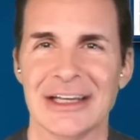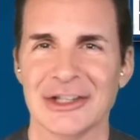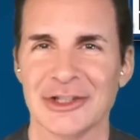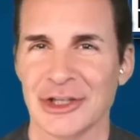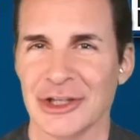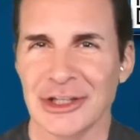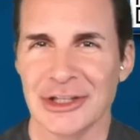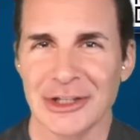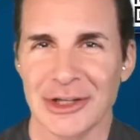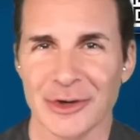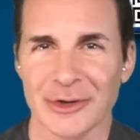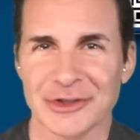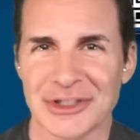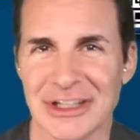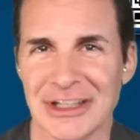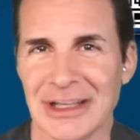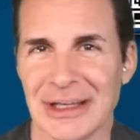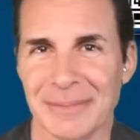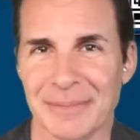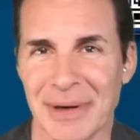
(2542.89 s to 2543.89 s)
So you don't
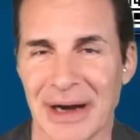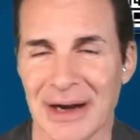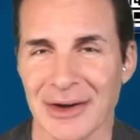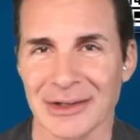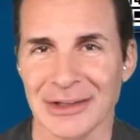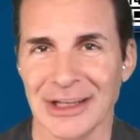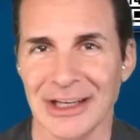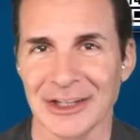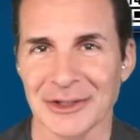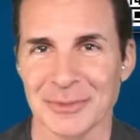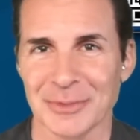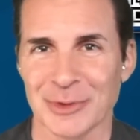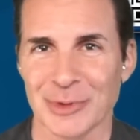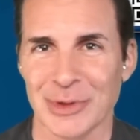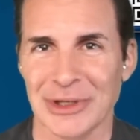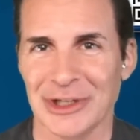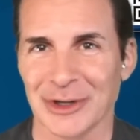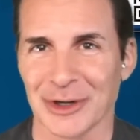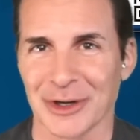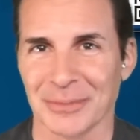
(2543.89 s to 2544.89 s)
see the parallels
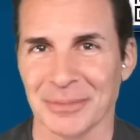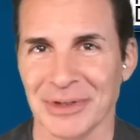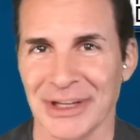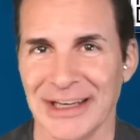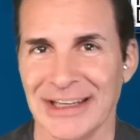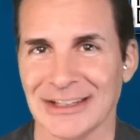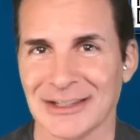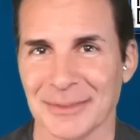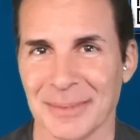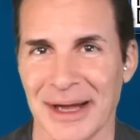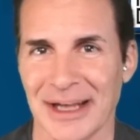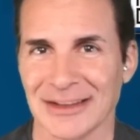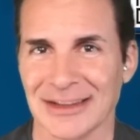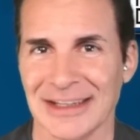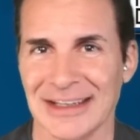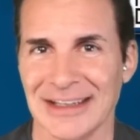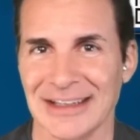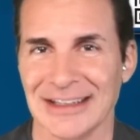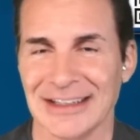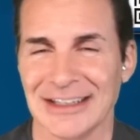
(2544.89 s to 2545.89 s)
between your complaints about
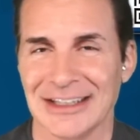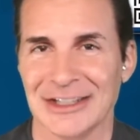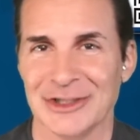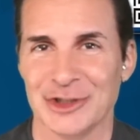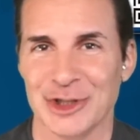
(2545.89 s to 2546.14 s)
the